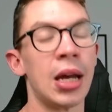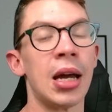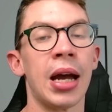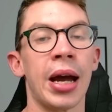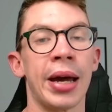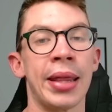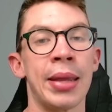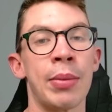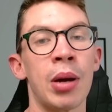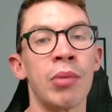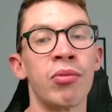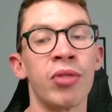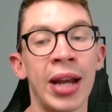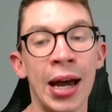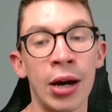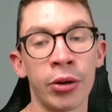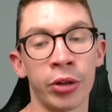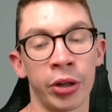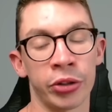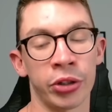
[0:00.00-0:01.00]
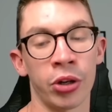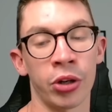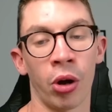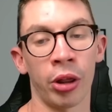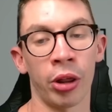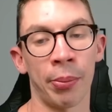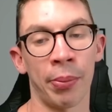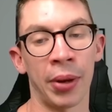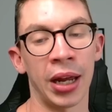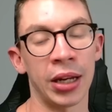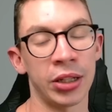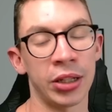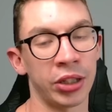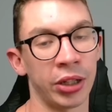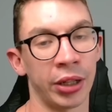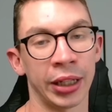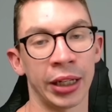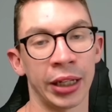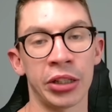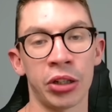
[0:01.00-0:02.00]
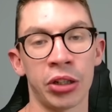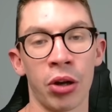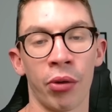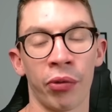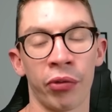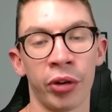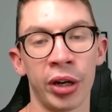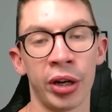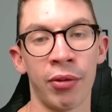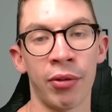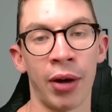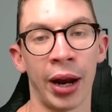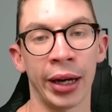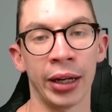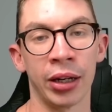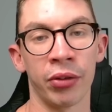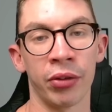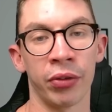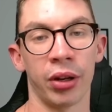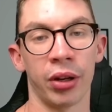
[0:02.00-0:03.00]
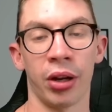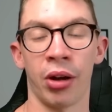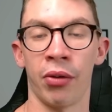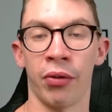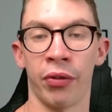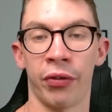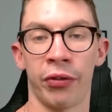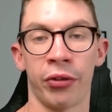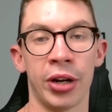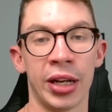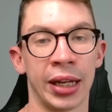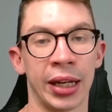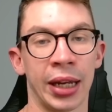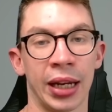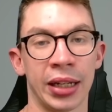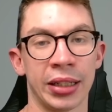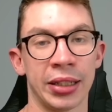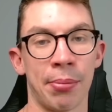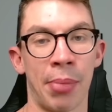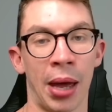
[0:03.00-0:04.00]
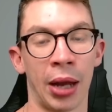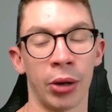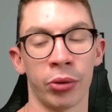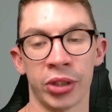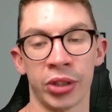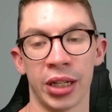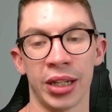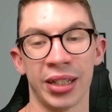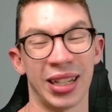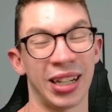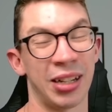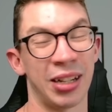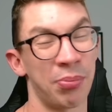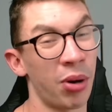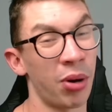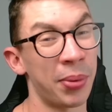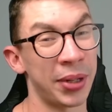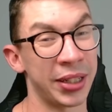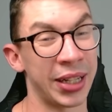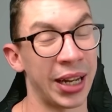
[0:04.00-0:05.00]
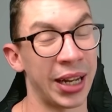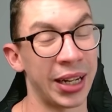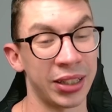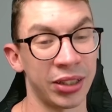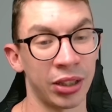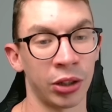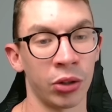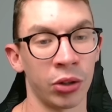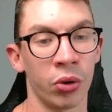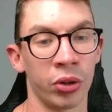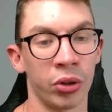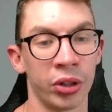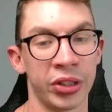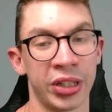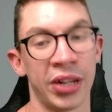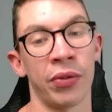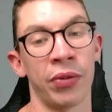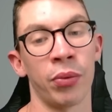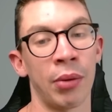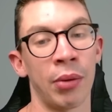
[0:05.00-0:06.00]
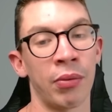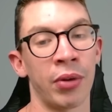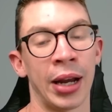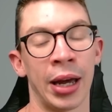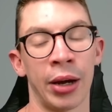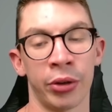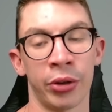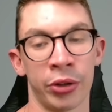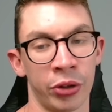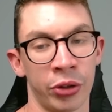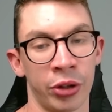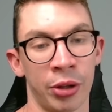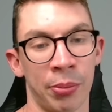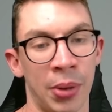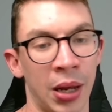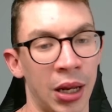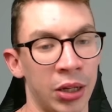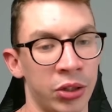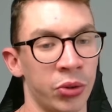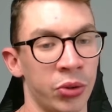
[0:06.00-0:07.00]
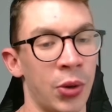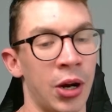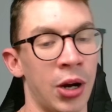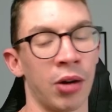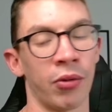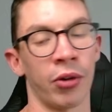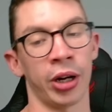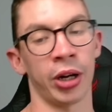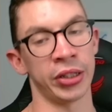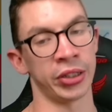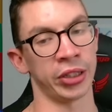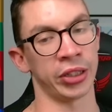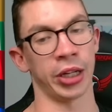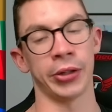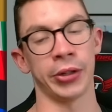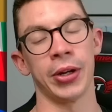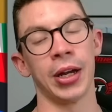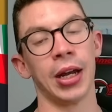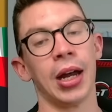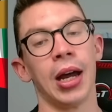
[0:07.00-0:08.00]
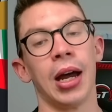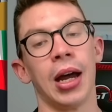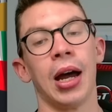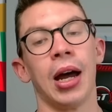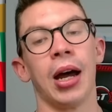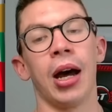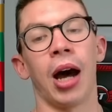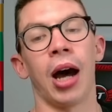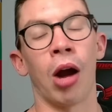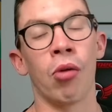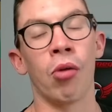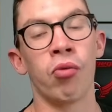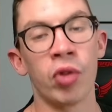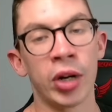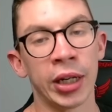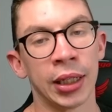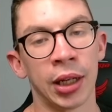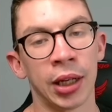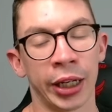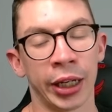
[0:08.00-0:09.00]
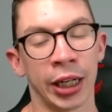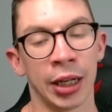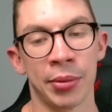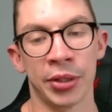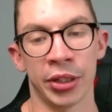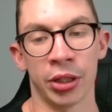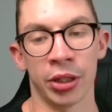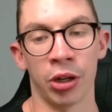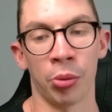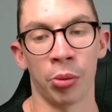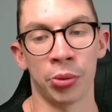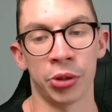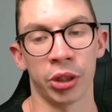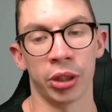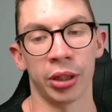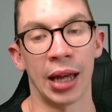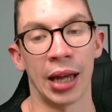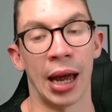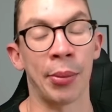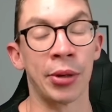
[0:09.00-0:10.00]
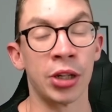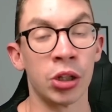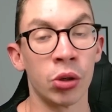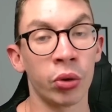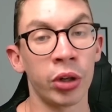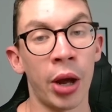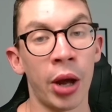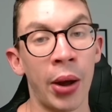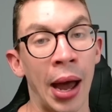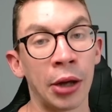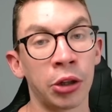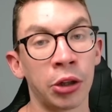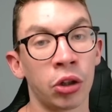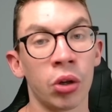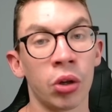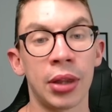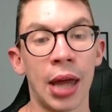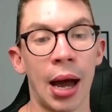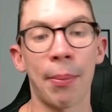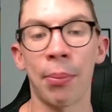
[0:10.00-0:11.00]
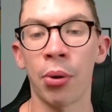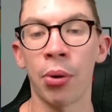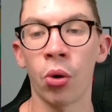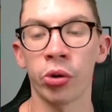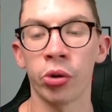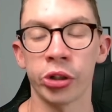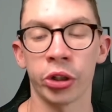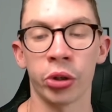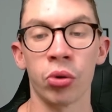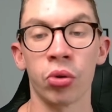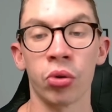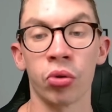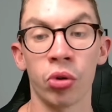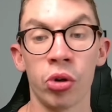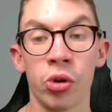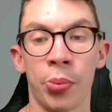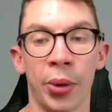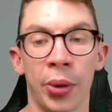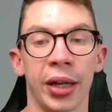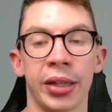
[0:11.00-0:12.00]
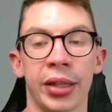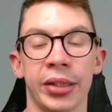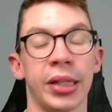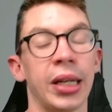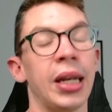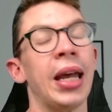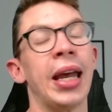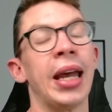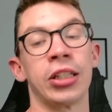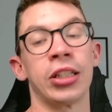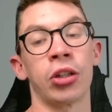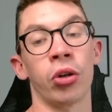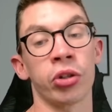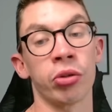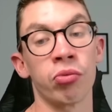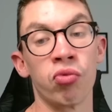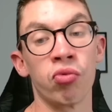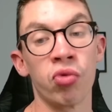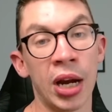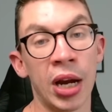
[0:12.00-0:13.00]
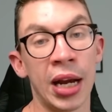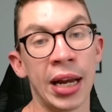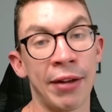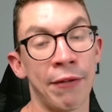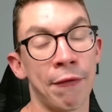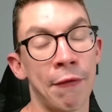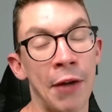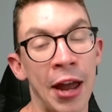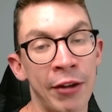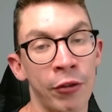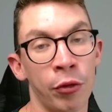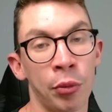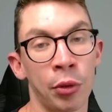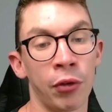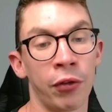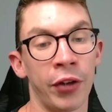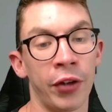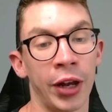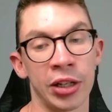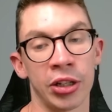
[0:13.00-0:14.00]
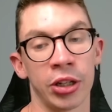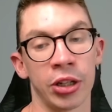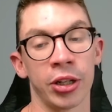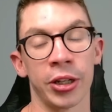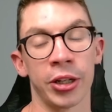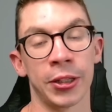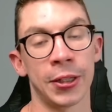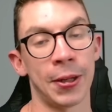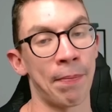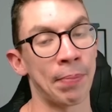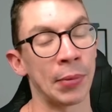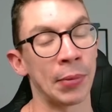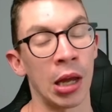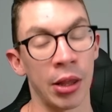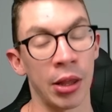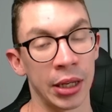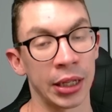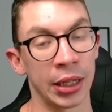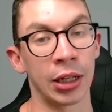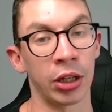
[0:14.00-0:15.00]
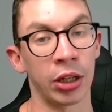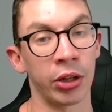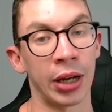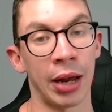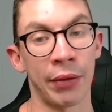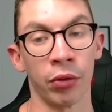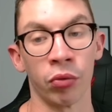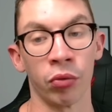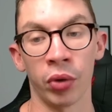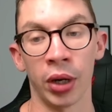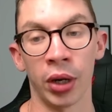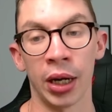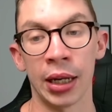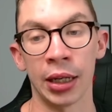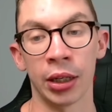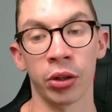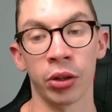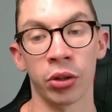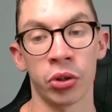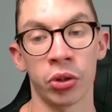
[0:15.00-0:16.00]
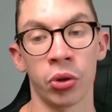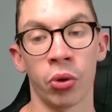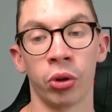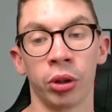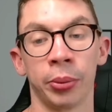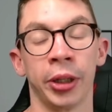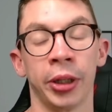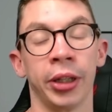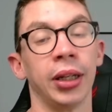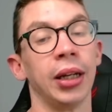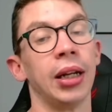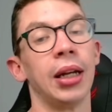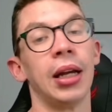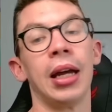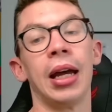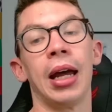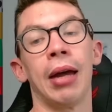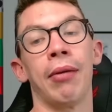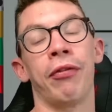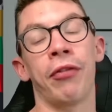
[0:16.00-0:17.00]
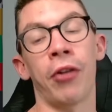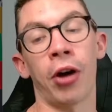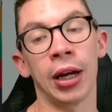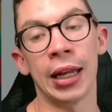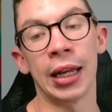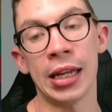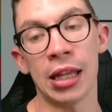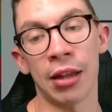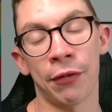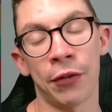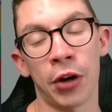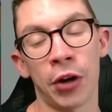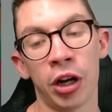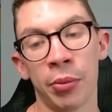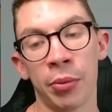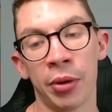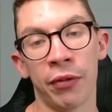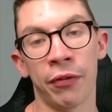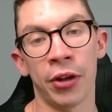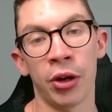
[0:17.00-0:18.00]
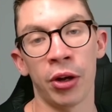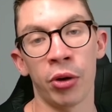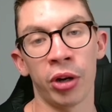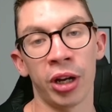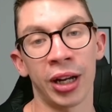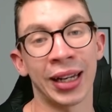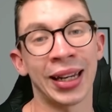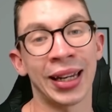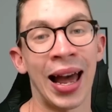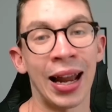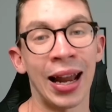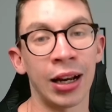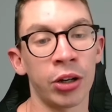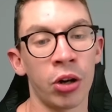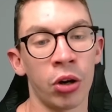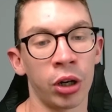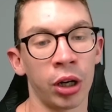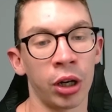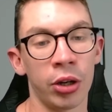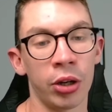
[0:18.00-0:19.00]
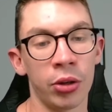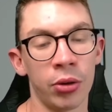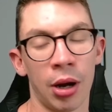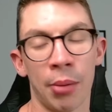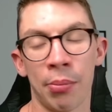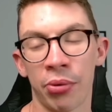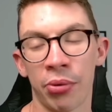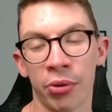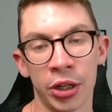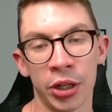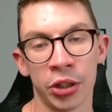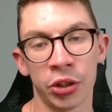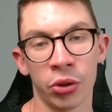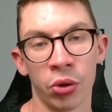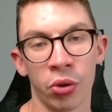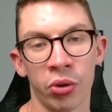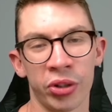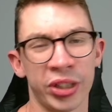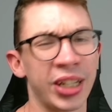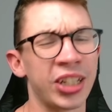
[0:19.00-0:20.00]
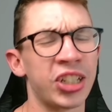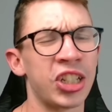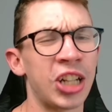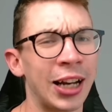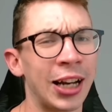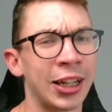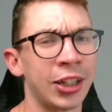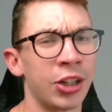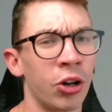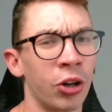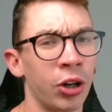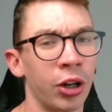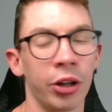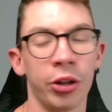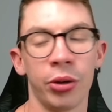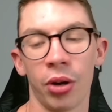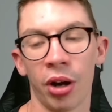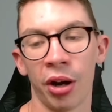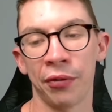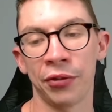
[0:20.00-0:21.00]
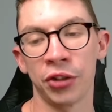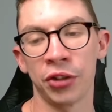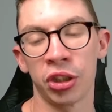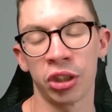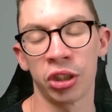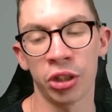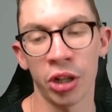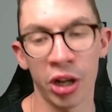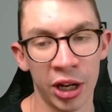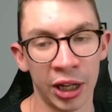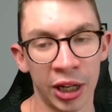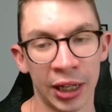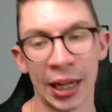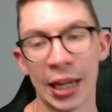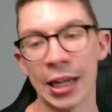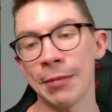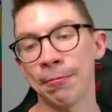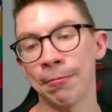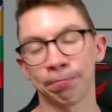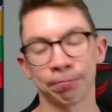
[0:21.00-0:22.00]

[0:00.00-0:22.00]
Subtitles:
And then when Ronaldo's not on the pitch, I think he's got free reign of free kicks and penalties. And he probably takes the corners even when Ronaldo's on the pitch as well, right? So I really like him as an option. And we all know how good that Portugal group is. He's got some really favourable fixtures. And I think he could have a really good tournament. And finally, the final midfielder, Çalhanoğlu, I'm pretty sure, is it Çalhanoğlu of Turkey?